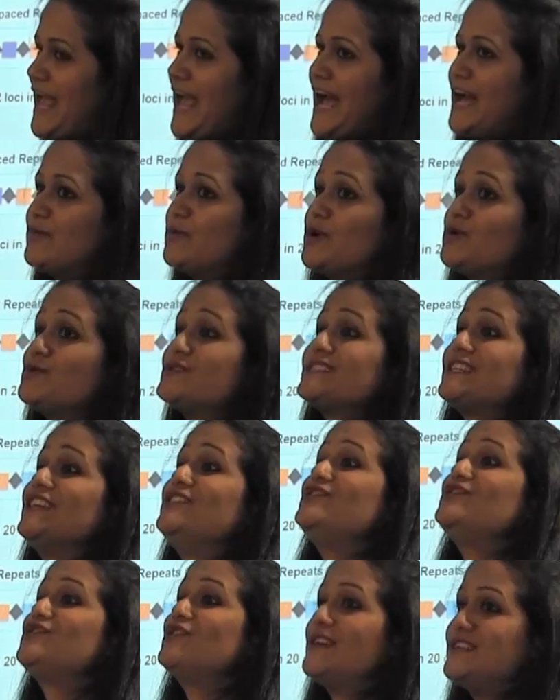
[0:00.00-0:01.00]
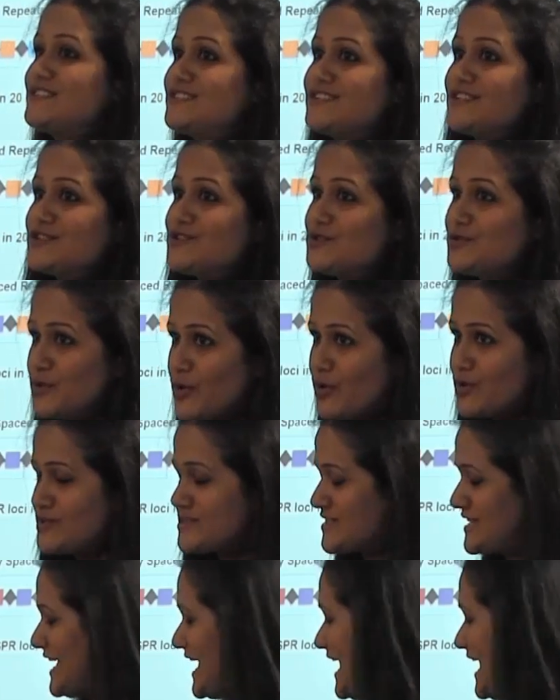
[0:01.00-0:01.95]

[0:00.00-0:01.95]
And what was interesting to note